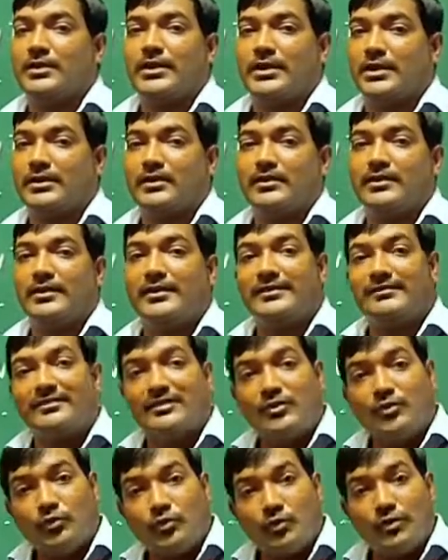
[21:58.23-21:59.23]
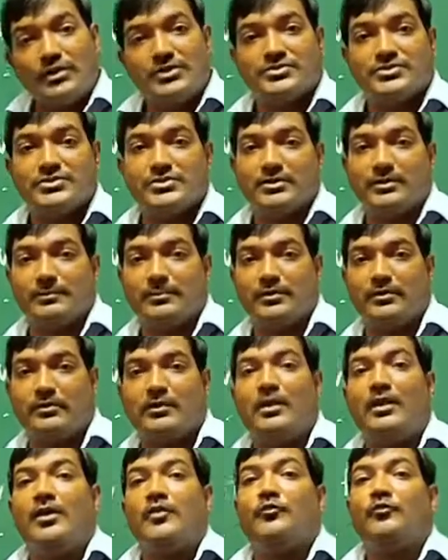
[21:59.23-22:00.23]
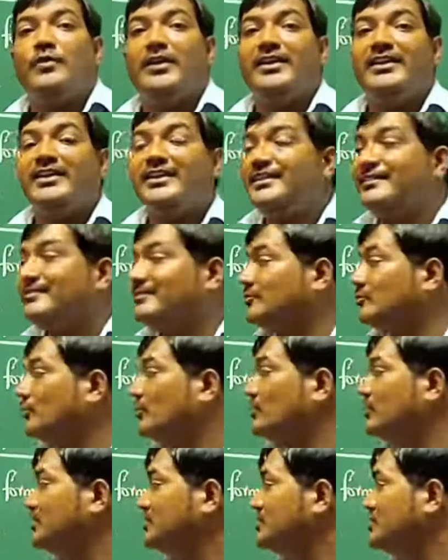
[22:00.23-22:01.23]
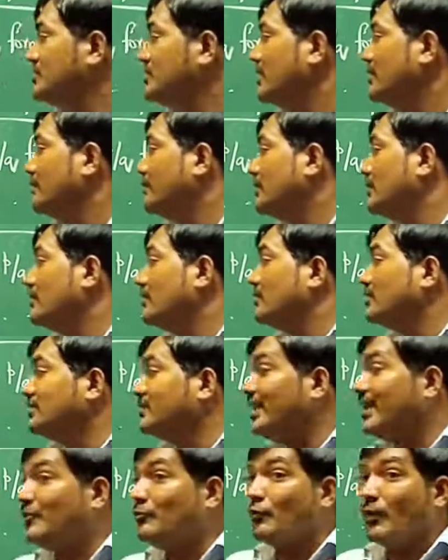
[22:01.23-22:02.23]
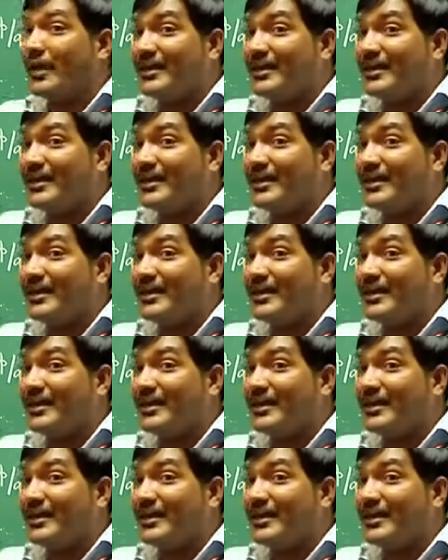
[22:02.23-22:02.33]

Correct. It is a 2-digit number. When it is 2-digit number, their